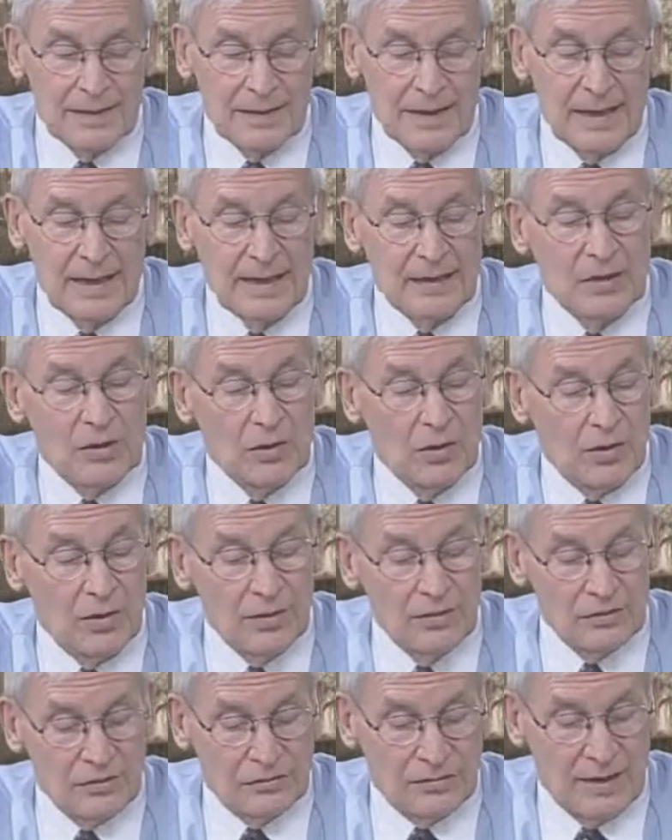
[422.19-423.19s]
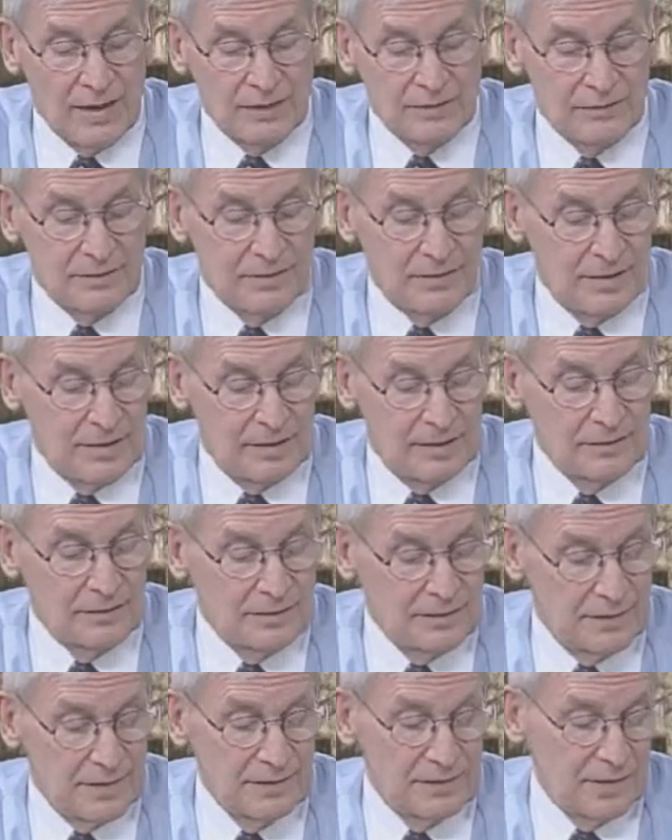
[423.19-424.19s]
had large tracts of land
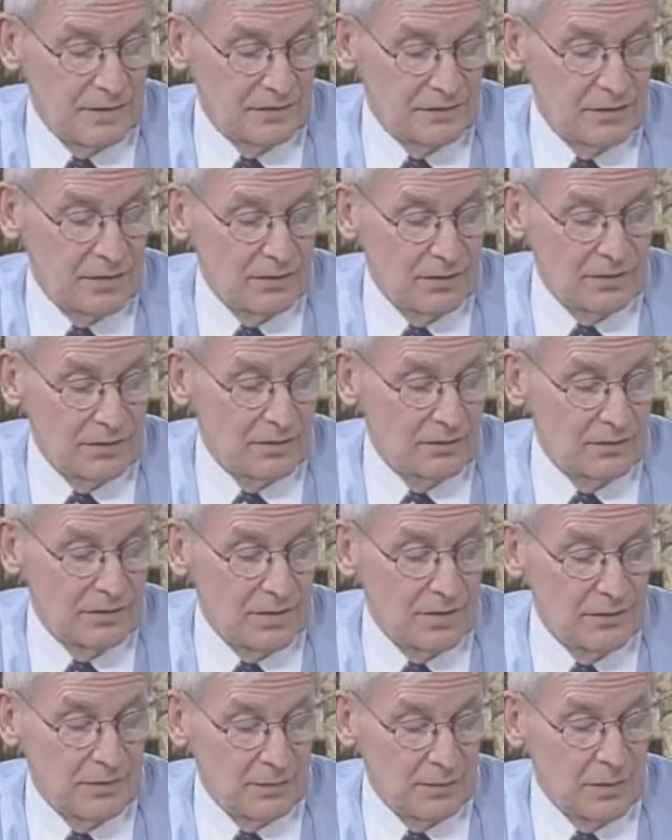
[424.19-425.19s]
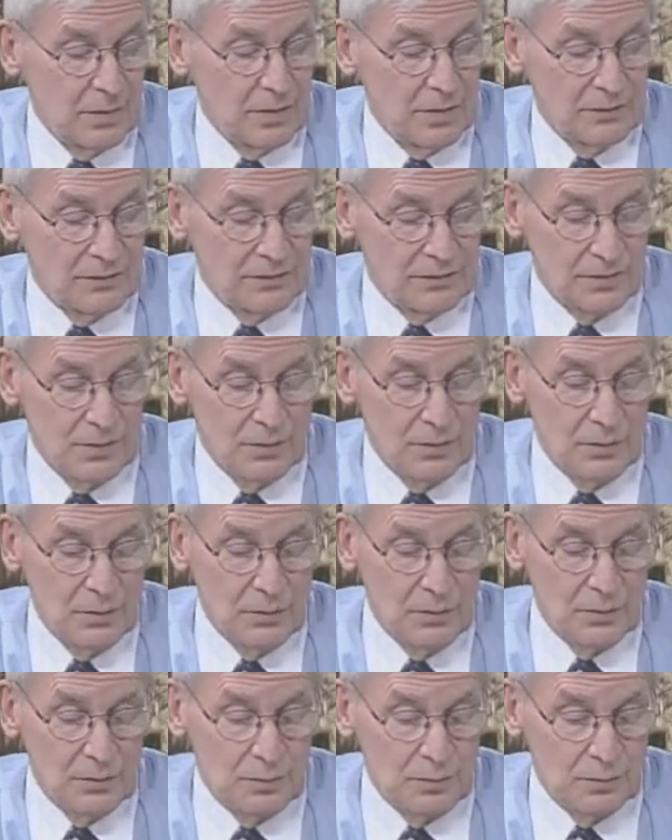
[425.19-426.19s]
and then they started to sell them off. So, mm -hmm.
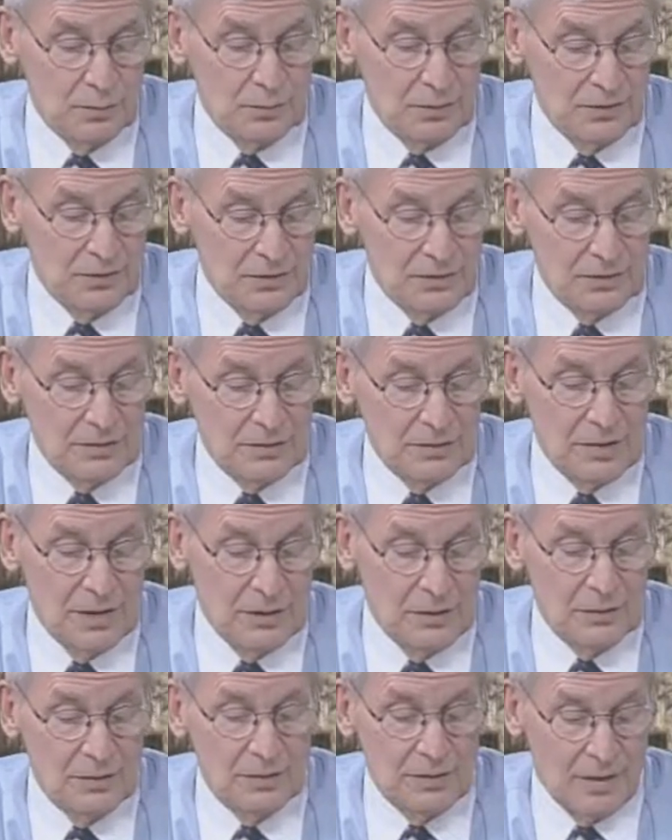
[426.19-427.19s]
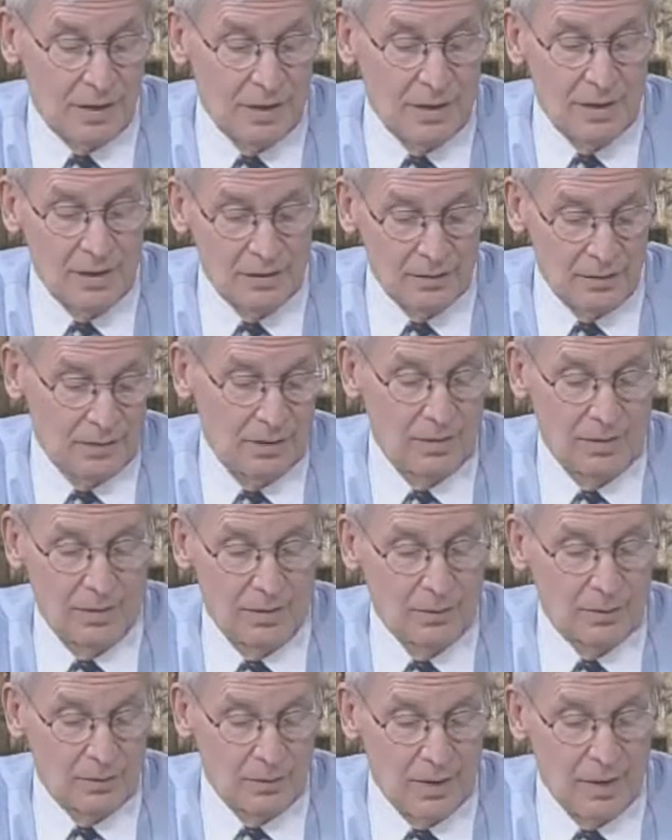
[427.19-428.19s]
who mm-hmm. particularly owned our
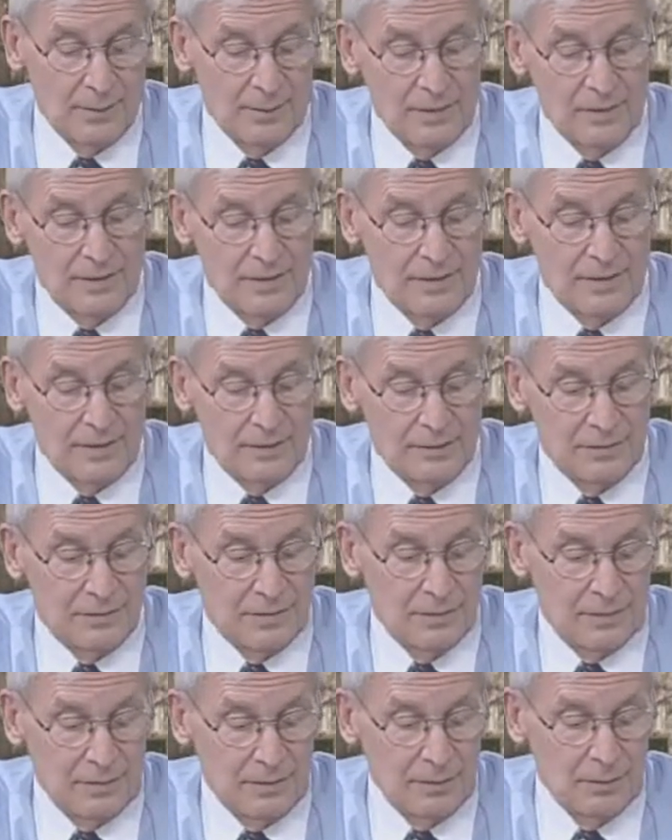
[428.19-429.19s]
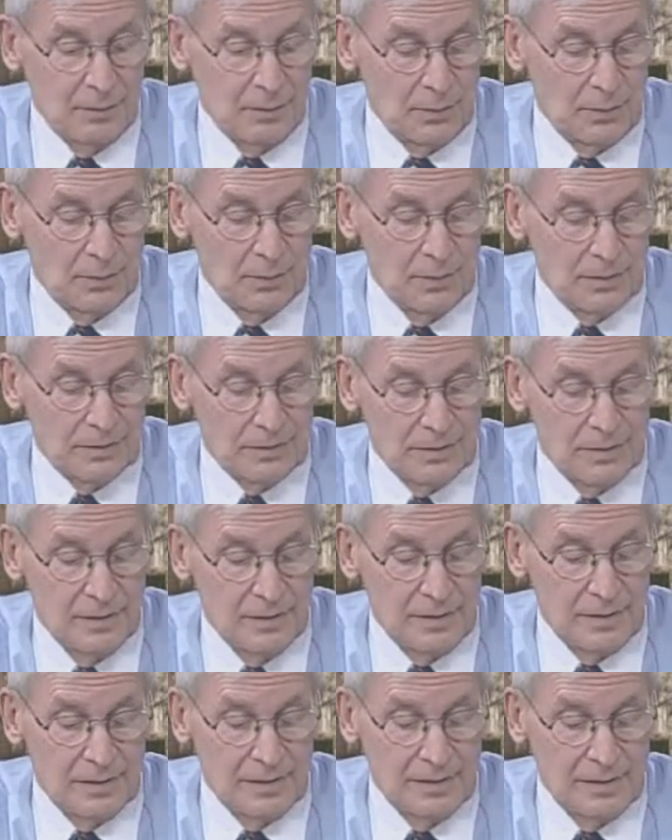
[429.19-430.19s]
property that he bought?
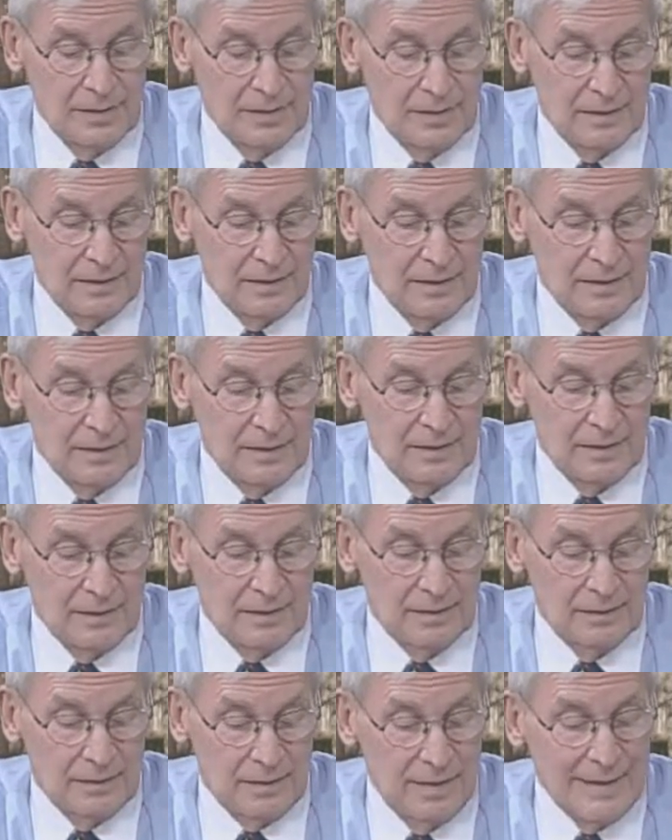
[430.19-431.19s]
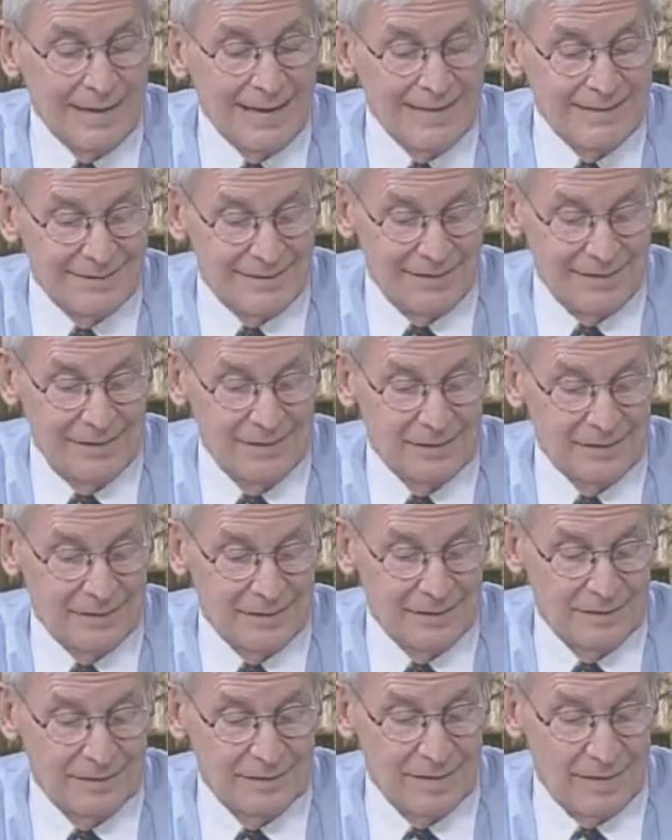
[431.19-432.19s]
1018 uh,
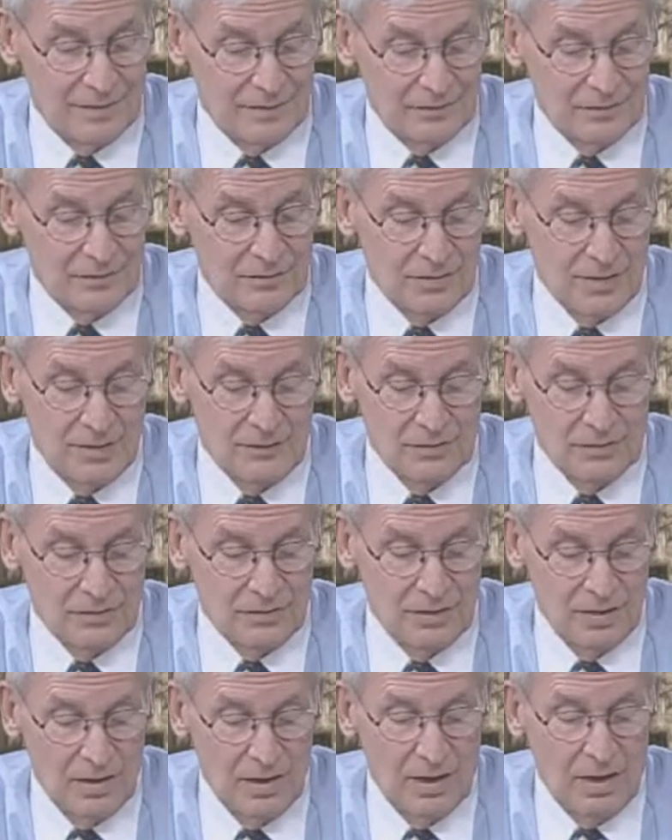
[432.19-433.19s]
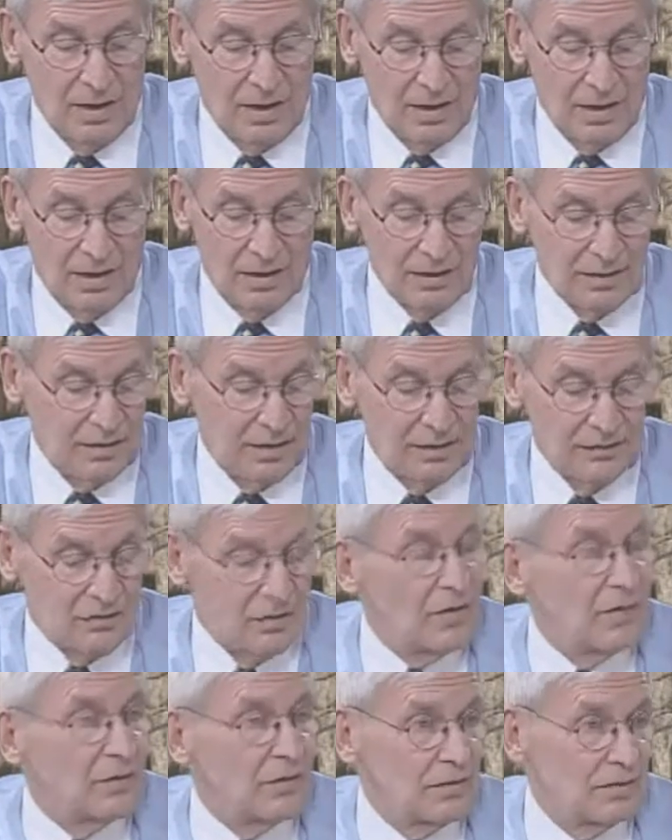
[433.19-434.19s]
Lancaster Avenue. I can't
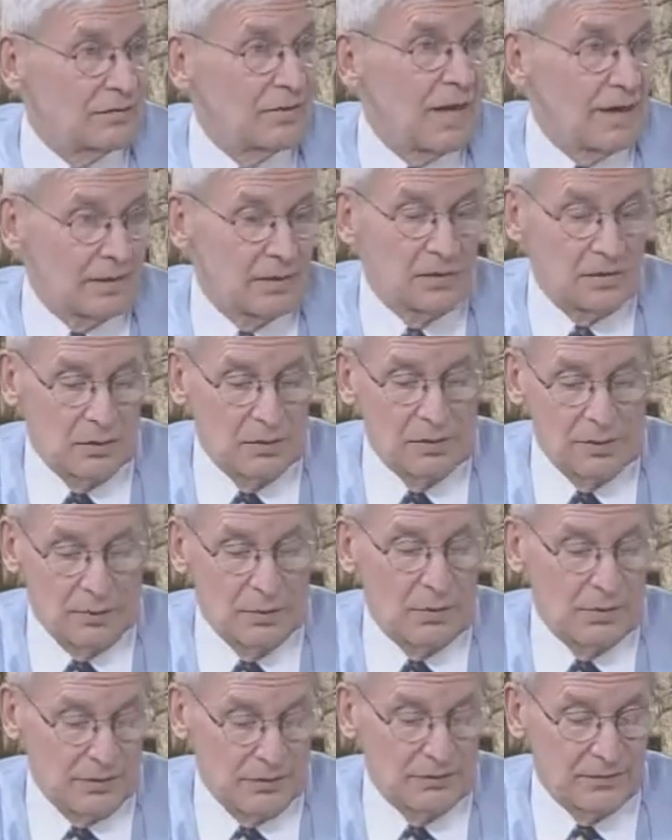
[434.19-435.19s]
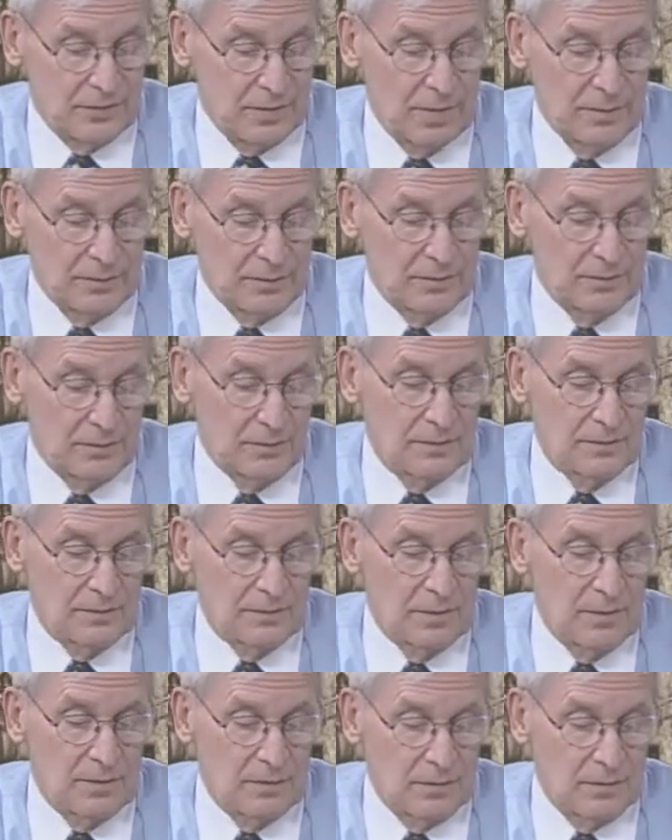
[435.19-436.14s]
tell you mm-hmm. exactly mm -hmm. who he bought it from. So that's the so,